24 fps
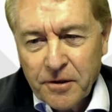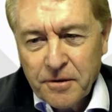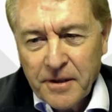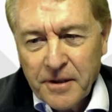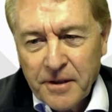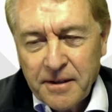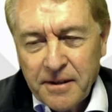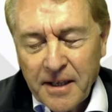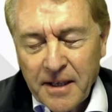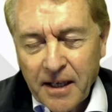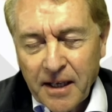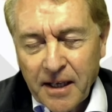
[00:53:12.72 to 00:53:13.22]

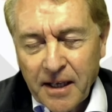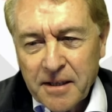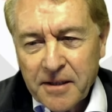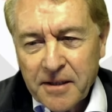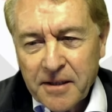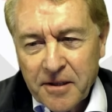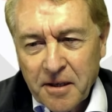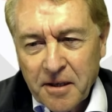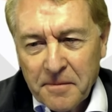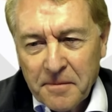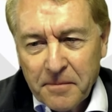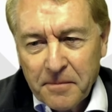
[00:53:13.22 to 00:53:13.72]
there are
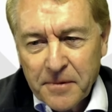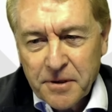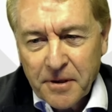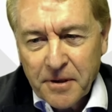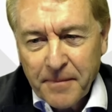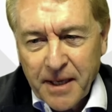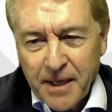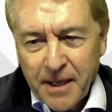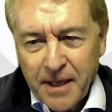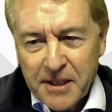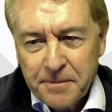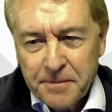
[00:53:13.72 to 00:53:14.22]

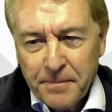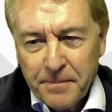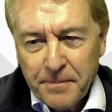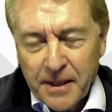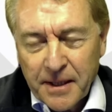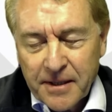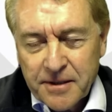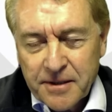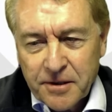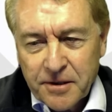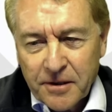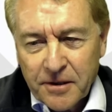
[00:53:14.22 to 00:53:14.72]
some
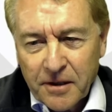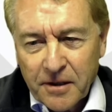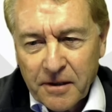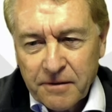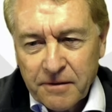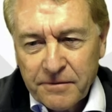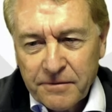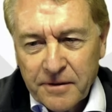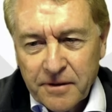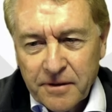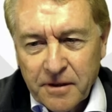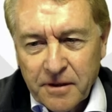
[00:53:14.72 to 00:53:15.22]
aspects
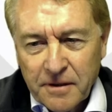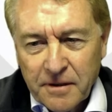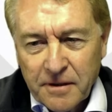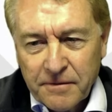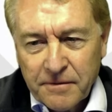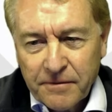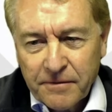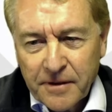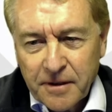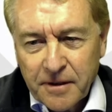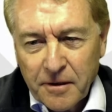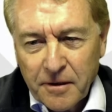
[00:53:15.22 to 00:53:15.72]

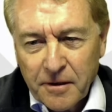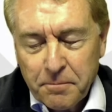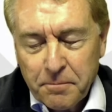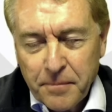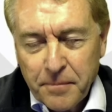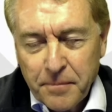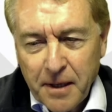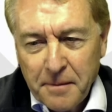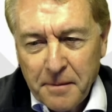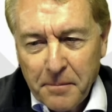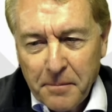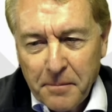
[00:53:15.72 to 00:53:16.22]

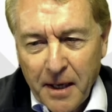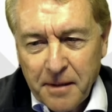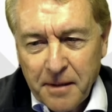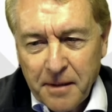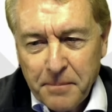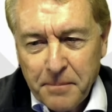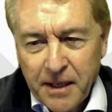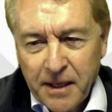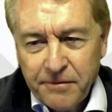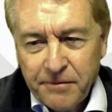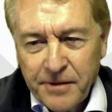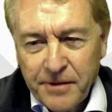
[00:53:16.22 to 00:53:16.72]
of
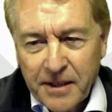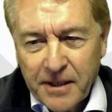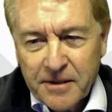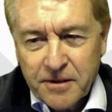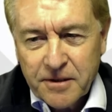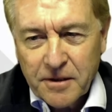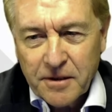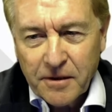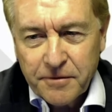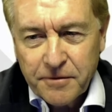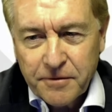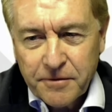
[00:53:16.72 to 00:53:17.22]

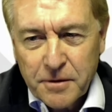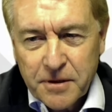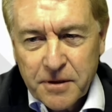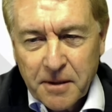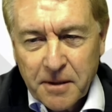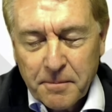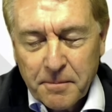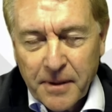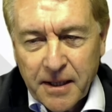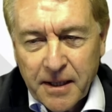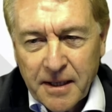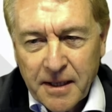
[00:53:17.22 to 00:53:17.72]
benefits of
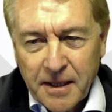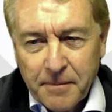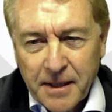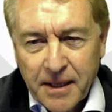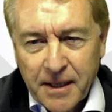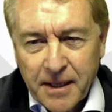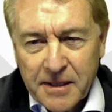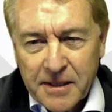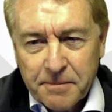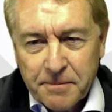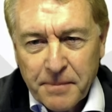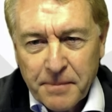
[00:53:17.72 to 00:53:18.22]
using
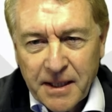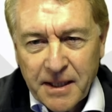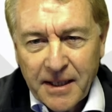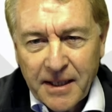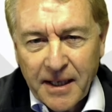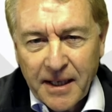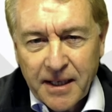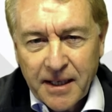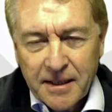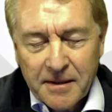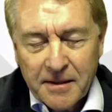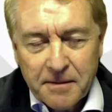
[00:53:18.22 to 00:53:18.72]
biomass. But
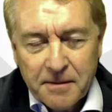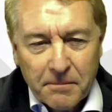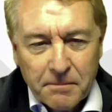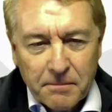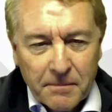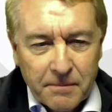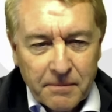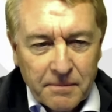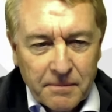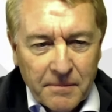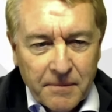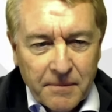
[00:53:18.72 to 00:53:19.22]

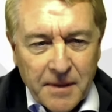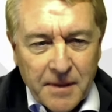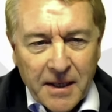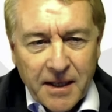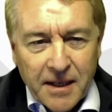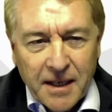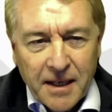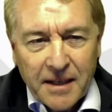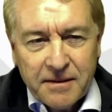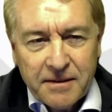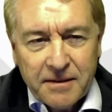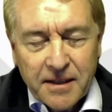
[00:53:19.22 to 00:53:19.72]
again,
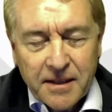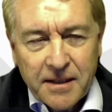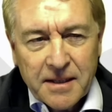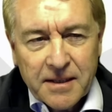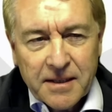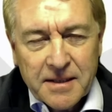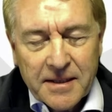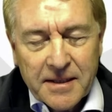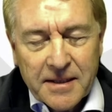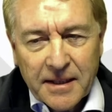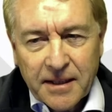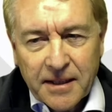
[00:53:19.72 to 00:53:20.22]
I think
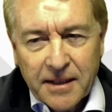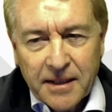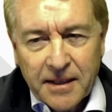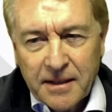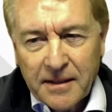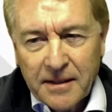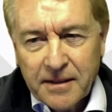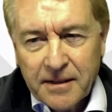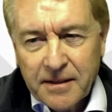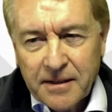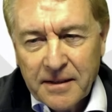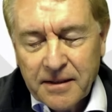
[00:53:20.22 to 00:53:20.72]
it's
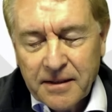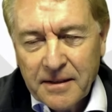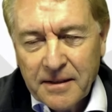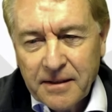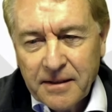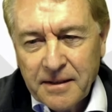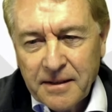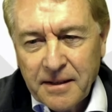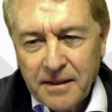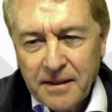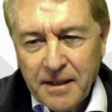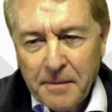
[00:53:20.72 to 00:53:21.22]
still
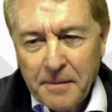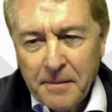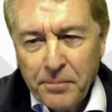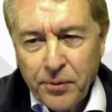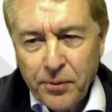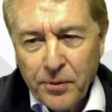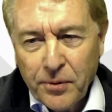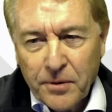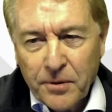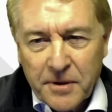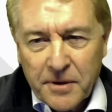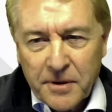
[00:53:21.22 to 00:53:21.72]

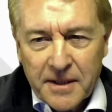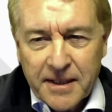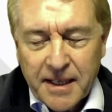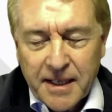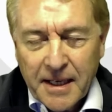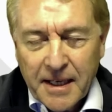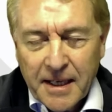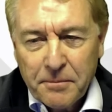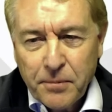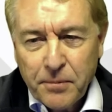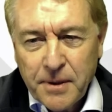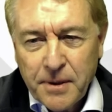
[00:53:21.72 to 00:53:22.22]
important
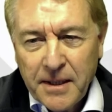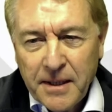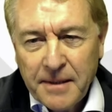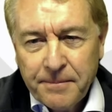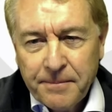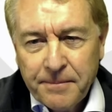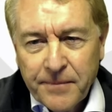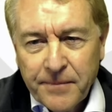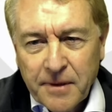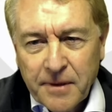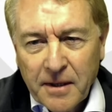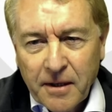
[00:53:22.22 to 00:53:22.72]
that we
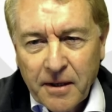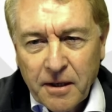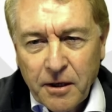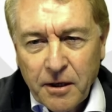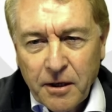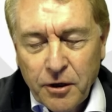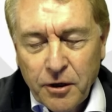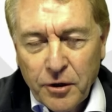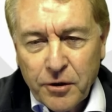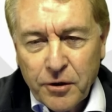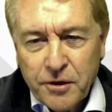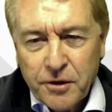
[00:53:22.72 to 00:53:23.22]

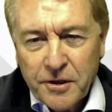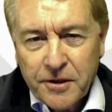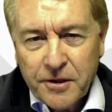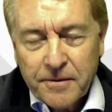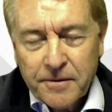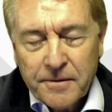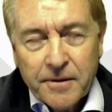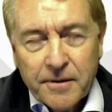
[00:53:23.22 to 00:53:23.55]
look